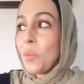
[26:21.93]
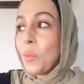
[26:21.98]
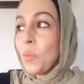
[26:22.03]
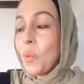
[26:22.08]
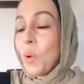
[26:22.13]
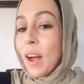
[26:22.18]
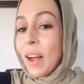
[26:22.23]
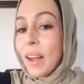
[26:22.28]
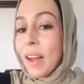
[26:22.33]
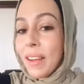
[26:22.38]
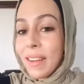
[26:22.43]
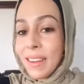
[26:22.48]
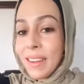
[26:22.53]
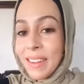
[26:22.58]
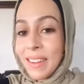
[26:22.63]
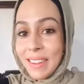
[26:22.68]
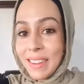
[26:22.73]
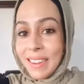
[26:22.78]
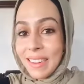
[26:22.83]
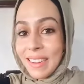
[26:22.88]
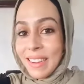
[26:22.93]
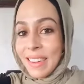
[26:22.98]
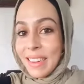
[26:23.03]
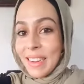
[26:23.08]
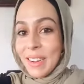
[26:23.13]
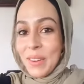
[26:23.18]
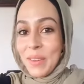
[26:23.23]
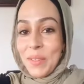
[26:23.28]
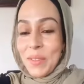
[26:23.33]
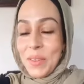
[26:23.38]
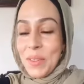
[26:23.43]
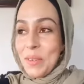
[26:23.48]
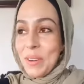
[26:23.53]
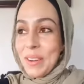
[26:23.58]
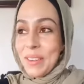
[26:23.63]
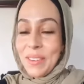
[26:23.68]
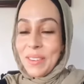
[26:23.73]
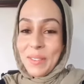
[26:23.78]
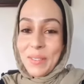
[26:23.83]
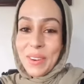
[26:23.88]
walk for the
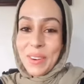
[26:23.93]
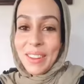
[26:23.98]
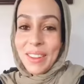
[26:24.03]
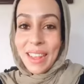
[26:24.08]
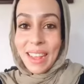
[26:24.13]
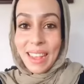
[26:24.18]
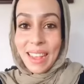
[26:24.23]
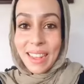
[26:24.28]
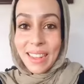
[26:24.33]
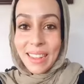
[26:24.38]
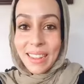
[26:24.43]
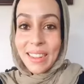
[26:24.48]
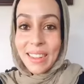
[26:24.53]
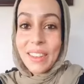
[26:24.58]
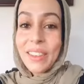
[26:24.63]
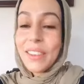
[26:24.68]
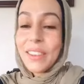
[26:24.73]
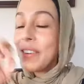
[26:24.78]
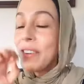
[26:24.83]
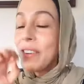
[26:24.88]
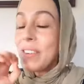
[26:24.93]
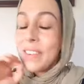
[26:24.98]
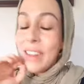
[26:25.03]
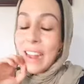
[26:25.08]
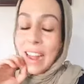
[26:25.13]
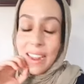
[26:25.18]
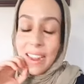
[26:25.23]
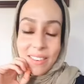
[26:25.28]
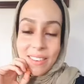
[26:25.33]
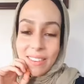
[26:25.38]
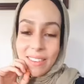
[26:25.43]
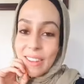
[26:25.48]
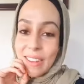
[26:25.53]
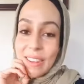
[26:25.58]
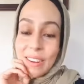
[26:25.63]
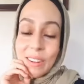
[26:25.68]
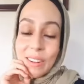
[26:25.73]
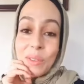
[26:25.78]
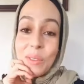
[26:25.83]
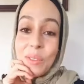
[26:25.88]
rest of your day, you're actually
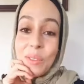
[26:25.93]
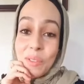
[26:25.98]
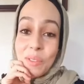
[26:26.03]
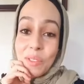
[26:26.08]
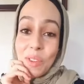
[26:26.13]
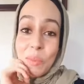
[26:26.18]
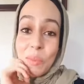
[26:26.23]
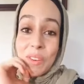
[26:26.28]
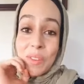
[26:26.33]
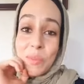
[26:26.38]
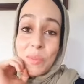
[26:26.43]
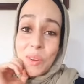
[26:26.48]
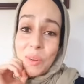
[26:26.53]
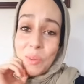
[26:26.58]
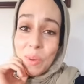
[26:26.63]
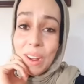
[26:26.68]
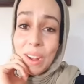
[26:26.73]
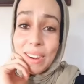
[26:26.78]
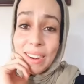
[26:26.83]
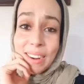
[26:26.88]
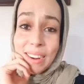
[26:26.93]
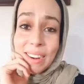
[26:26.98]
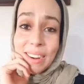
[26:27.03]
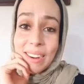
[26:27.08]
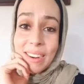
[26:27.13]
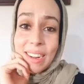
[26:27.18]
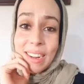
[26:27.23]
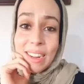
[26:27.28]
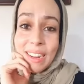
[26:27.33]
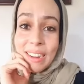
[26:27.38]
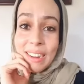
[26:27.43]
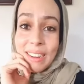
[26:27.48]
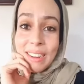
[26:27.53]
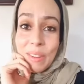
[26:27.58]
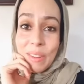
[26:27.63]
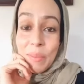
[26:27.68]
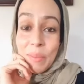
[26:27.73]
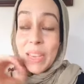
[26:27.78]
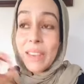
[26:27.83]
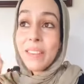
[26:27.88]
going to lose so much more water,
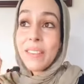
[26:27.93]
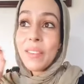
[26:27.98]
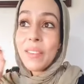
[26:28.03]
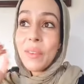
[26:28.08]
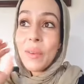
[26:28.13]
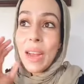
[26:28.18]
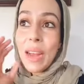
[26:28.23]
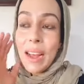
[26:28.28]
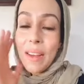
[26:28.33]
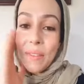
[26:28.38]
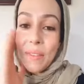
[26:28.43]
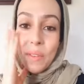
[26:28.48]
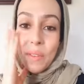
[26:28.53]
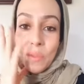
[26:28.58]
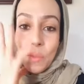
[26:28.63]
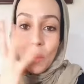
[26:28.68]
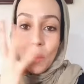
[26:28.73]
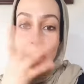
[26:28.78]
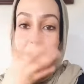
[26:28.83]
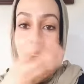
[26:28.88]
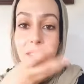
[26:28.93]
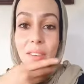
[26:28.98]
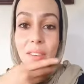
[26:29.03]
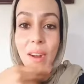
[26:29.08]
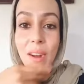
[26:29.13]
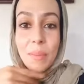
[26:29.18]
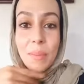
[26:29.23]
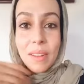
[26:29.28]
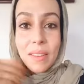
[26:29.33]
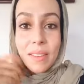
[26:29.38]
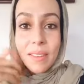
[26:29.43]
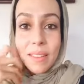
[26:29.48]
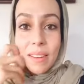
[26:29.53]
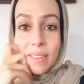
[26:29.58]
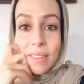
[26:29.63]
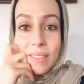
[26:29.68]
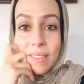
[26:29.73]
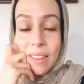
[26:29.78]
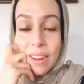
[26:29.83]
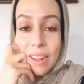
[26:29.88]
because you have those water droplets that
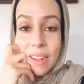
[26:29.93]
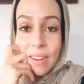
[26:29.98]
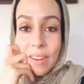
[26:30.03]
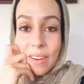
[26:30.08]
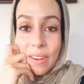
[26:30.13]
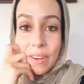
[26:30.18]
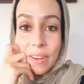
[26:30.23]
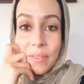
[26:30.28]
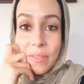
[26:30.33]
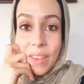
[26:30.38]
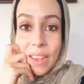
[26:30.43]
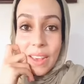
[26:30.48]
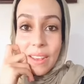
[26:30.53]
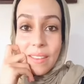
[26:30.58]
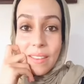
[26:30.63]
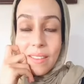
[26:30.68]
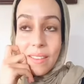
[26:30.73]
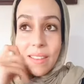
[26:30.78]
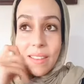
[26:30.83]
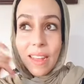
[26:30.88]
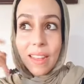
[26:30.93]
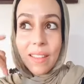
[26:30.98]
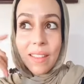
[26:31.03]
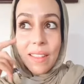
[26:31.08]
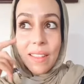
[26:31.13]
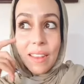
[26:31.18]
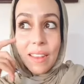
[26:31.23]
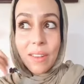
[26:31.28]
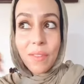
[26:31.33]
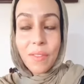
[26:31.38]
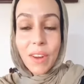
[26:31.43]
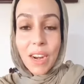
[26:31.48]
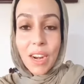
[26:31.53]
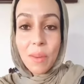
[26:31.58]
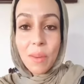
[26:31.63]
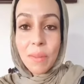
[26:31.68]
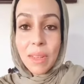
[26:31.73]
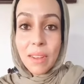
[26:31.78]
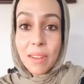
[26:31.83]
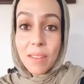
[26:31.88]
are sitting on your face, and the
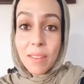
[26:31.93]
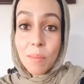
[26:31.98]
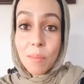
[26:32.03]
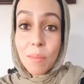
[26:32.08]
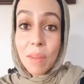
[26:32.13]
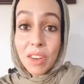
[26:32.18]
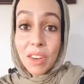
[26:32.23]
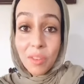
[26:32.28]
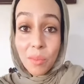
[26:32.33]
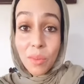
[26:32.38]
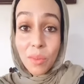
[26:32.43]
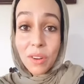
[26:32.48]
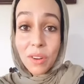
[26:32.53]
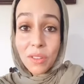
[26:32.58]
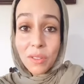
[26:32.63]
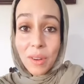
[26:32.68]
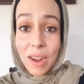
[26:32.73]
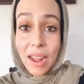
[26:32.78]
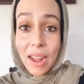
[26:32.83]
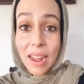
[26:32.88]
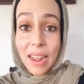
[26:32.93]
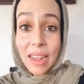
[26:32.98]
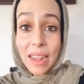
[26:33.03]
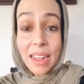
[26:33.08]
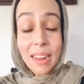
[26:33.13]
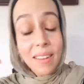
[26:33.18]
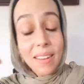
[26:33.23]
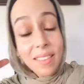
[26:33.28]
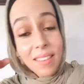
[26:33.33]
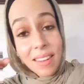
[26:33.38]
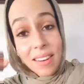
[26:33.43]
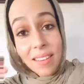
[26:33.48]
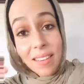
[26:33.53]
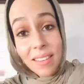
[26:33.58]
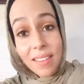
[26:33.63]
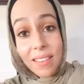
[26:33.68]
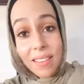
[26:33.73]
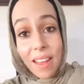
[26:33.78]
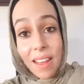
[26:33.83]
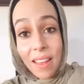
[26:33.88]
environment is much more dry, and it's going to
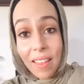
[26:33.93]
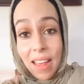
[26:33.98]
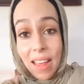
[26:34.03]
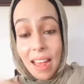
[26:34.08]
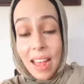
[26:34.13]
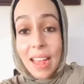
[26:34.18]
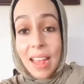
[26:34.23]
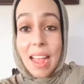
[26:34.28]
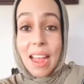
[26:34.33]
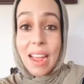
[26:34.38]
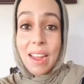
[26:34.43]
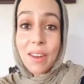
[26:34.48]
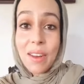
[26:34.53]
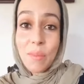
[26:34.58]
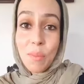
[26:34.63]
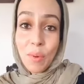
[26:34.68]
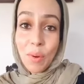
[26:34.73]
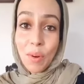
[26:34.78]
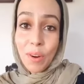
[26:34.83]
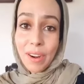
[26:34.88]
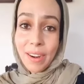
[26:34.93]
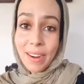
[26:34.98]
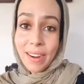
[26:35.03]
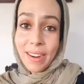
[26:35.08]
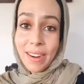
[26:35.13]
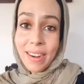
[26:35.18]
suck that and more.